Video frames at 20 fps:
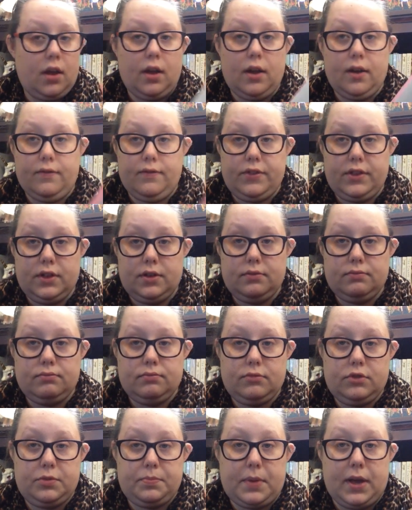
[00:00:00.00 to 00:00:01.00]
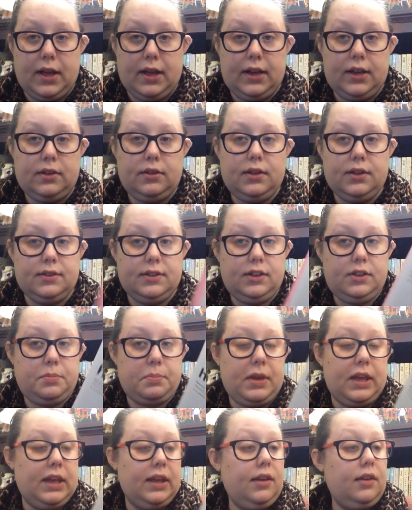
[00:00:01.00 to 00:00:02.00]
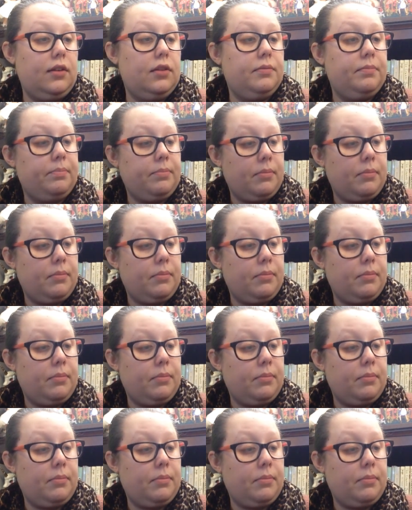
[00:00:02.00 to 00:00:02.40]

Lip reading: of the spine because it's pink.